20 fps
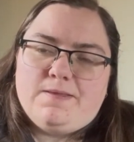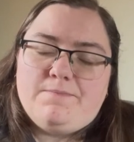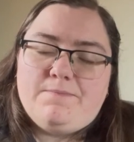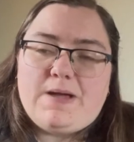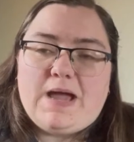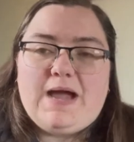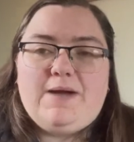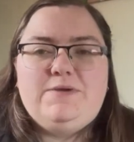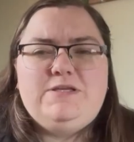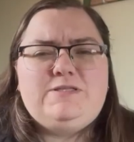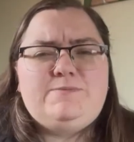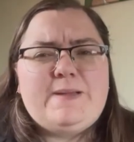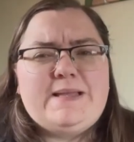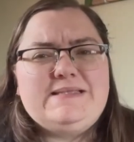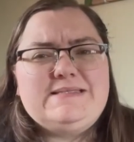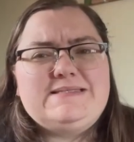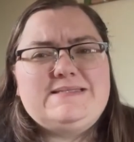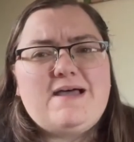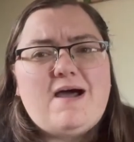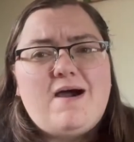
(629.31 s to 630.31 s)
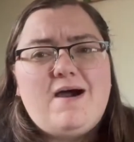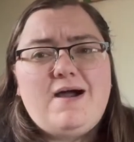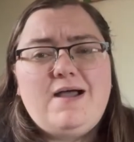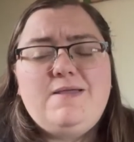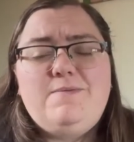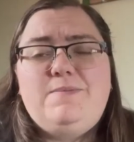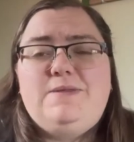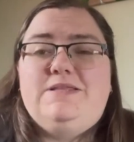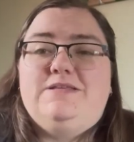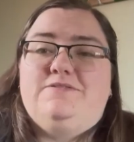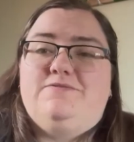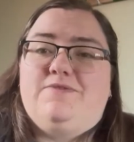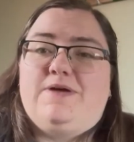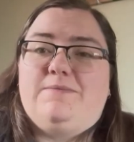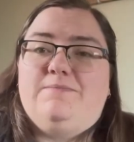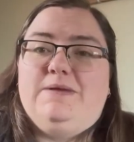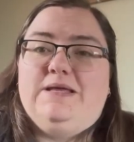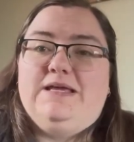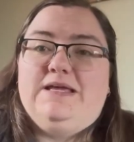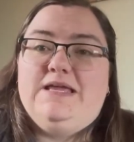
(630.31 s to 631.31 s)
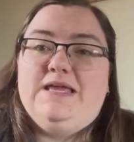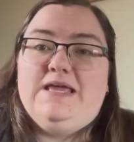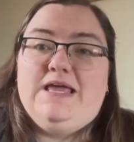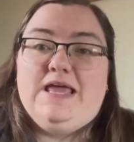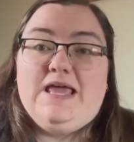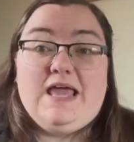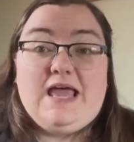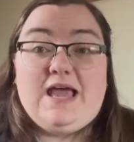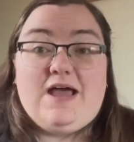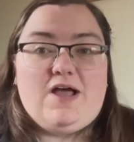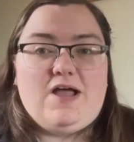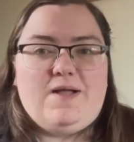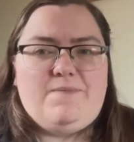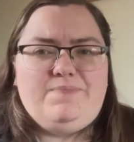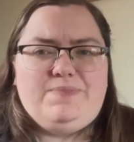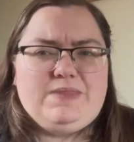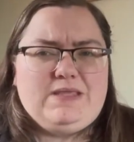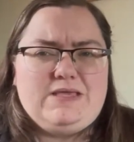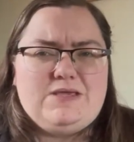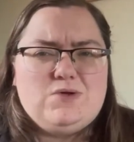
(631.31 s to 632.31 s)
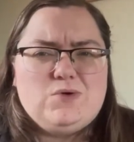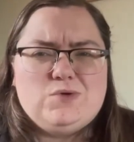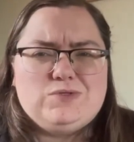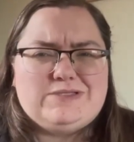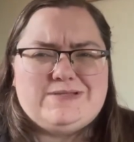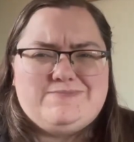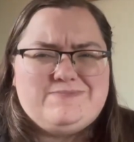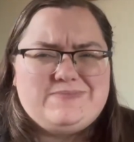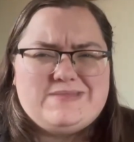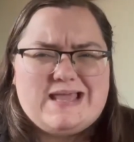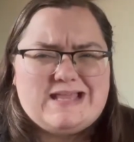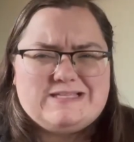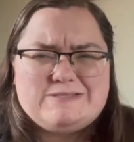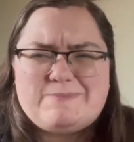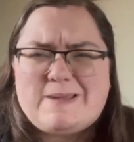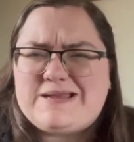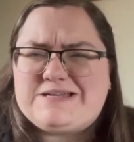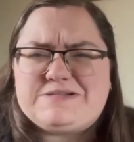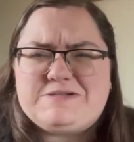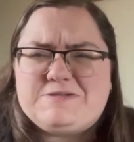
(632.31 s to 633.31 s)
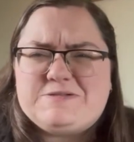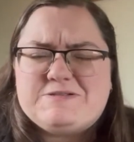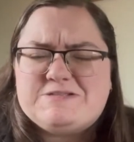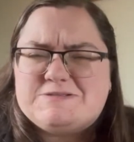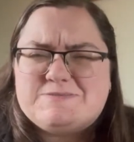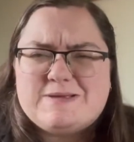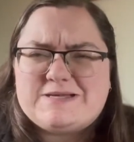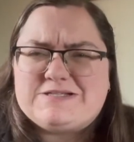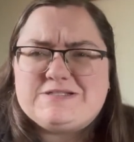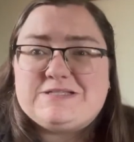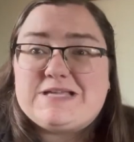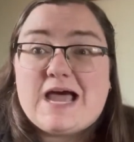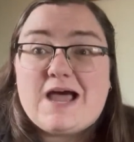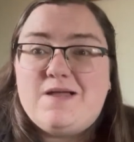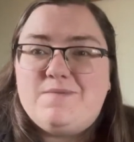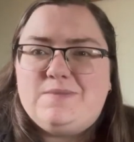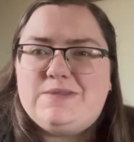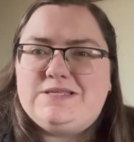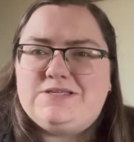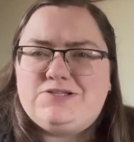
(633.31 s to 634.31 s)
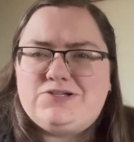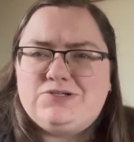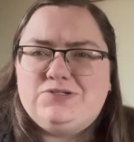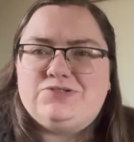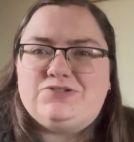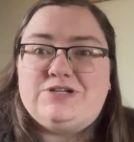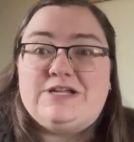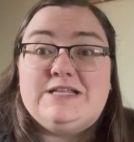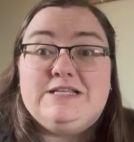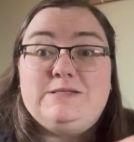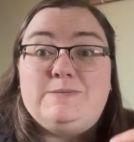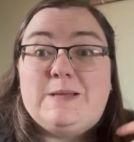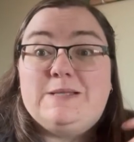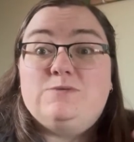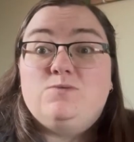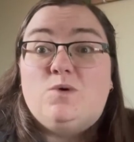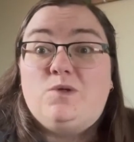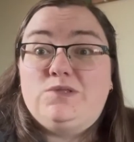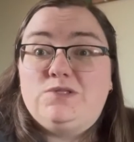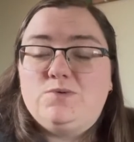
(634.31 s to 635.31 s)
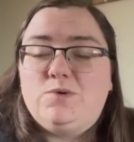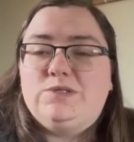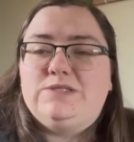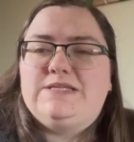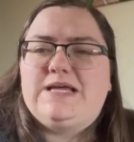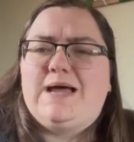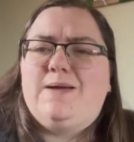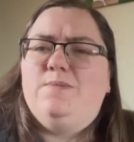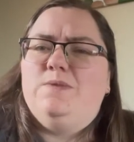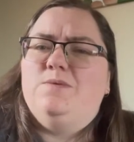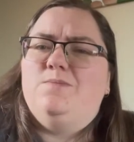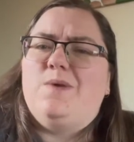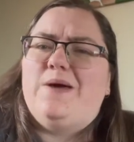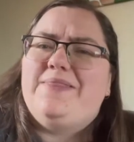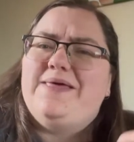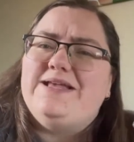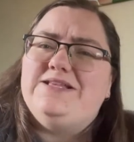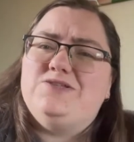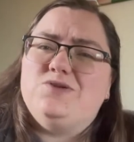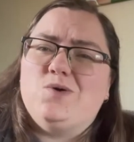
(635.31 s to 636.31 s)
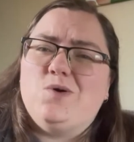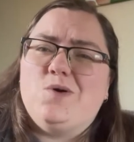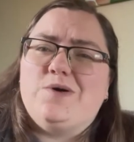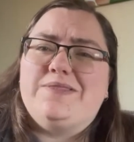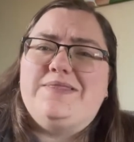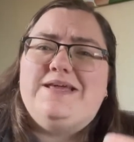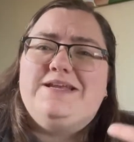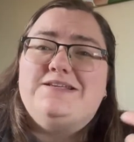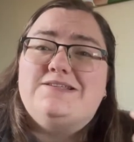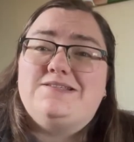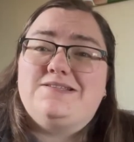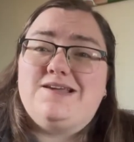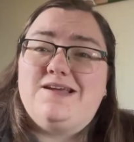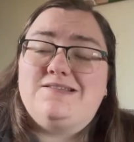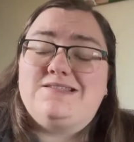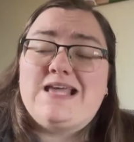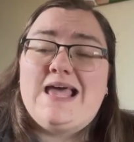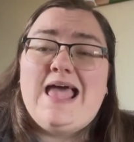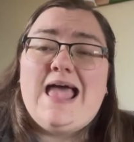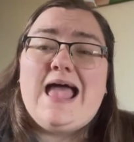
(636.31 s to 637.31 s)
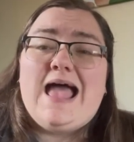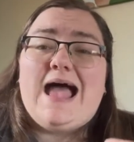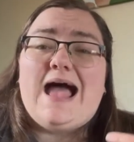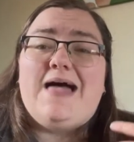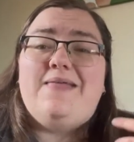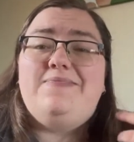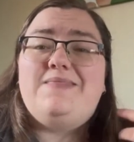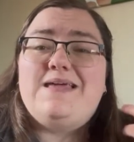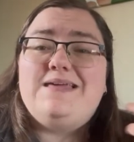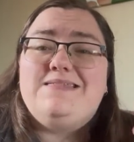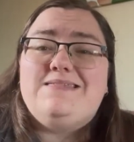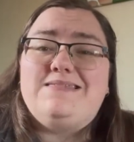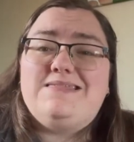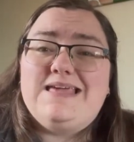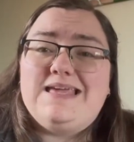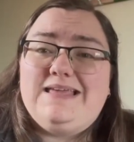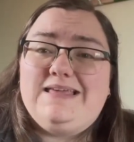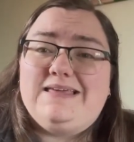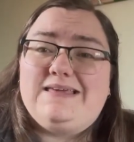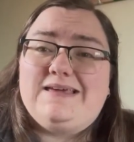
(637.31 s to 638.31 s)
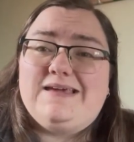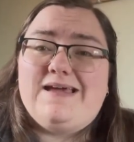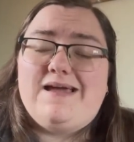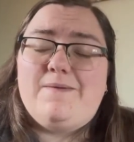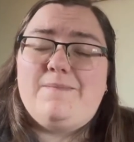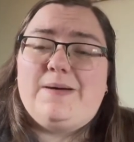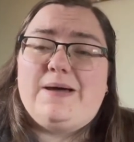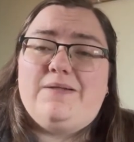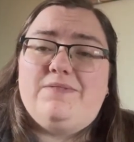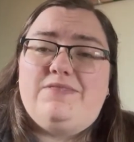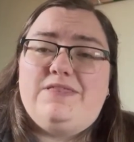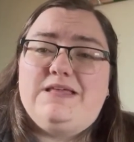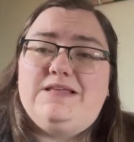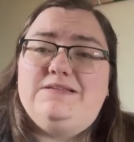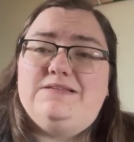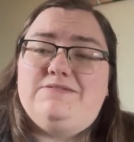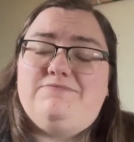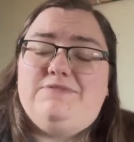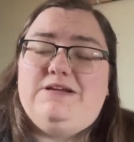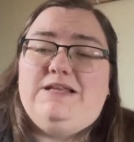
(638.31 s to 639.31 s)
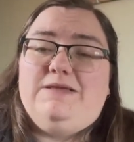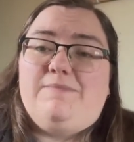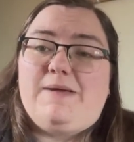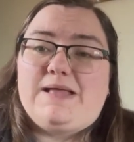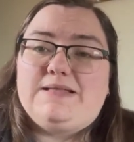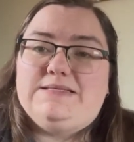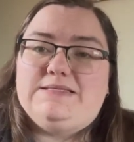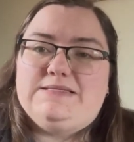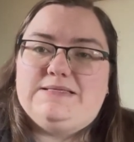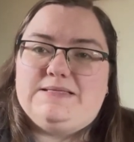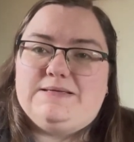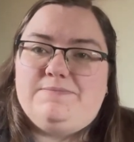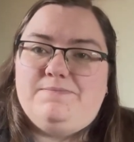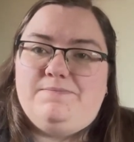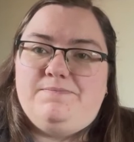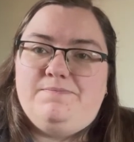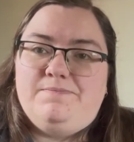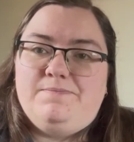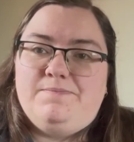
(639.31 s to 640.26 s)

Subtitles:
But how he spends time with his family. He calls them their special time with his children, and he spends one-to-one time with them where they talk and they discuss and they think about things that really matter to them.